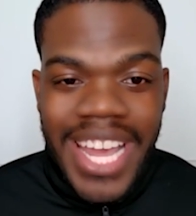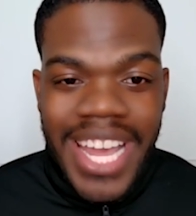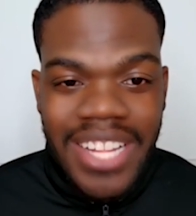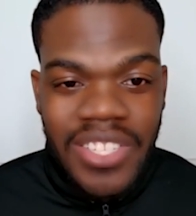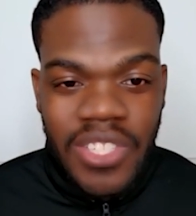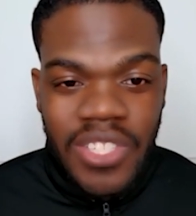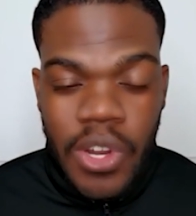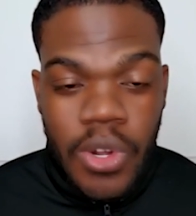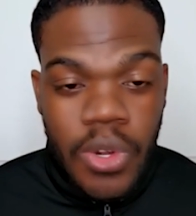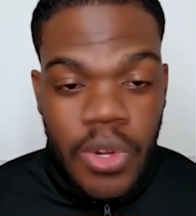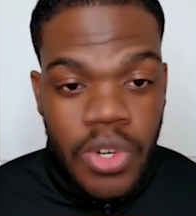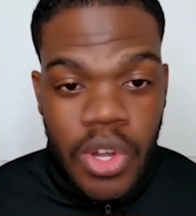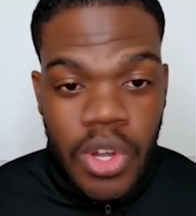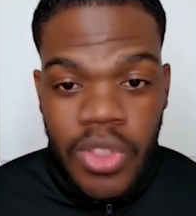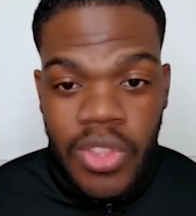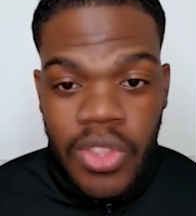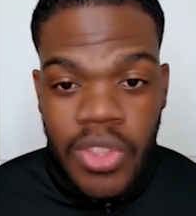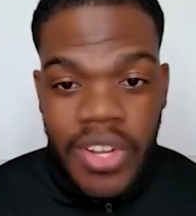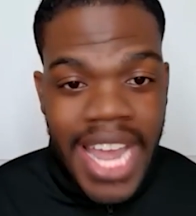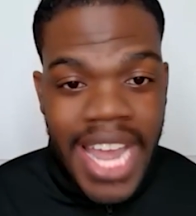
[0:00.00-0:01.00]
had circled
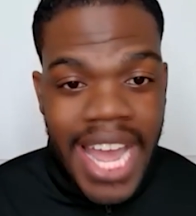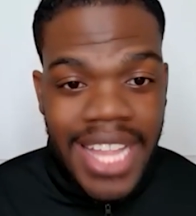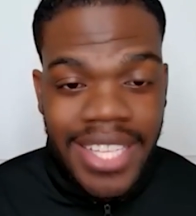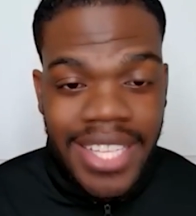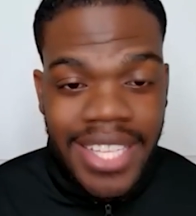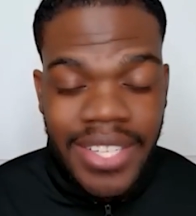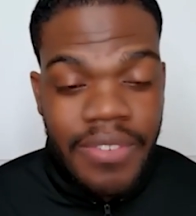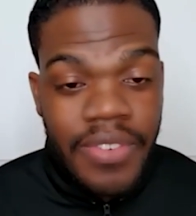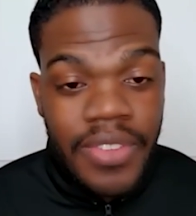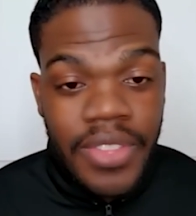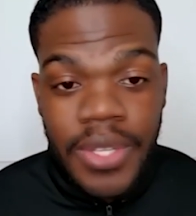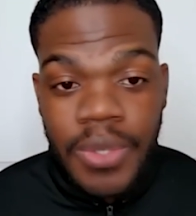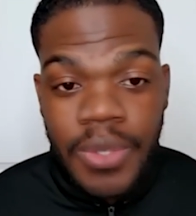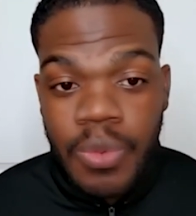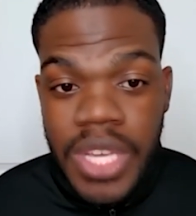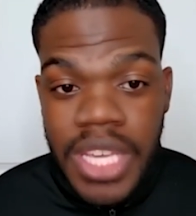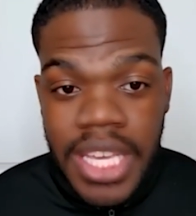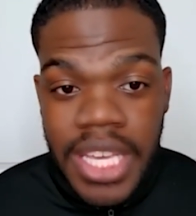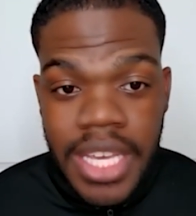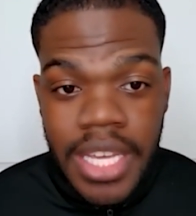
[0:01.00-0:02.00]
on their calendar for this
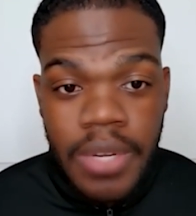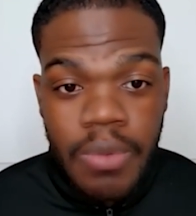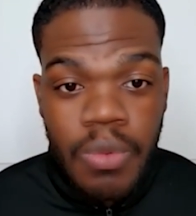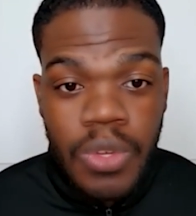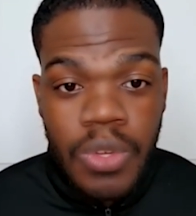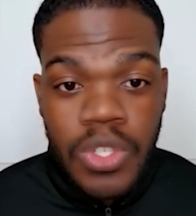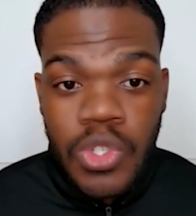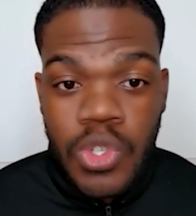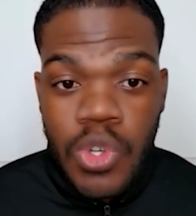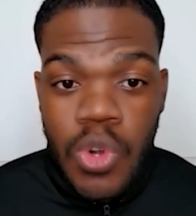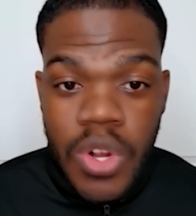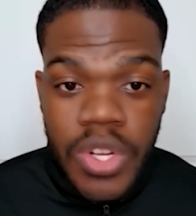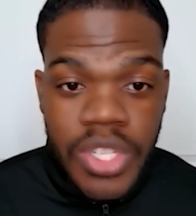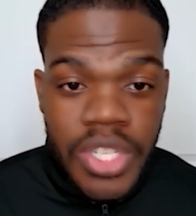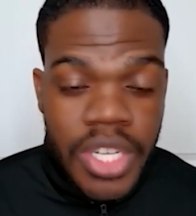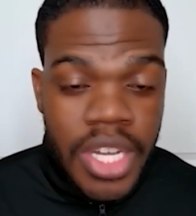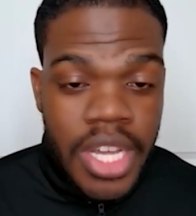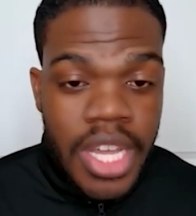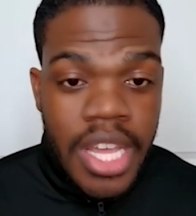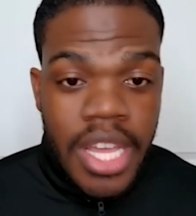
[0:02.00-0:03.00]
weekend was
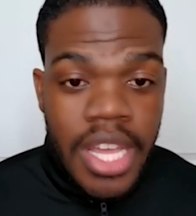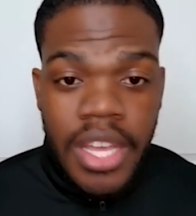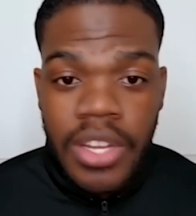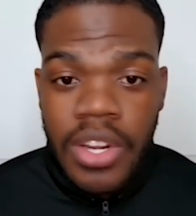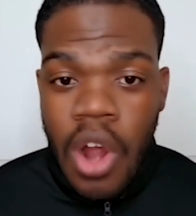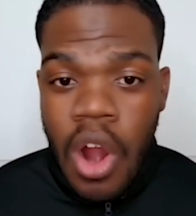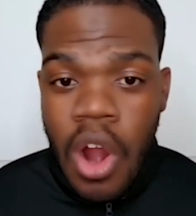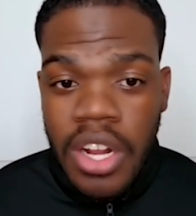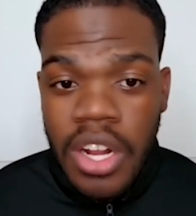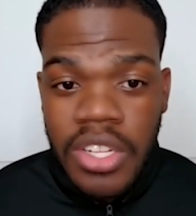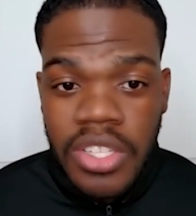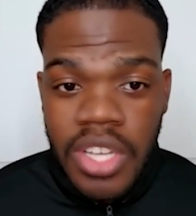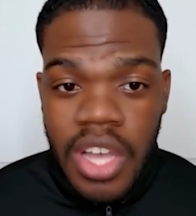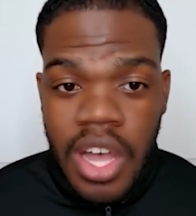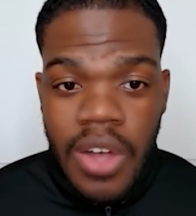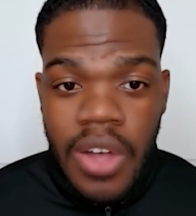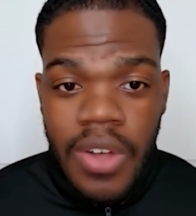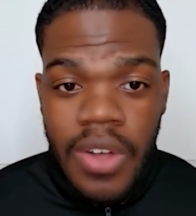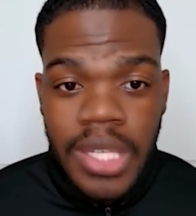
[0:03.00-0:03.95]
Georgia and Arkansas,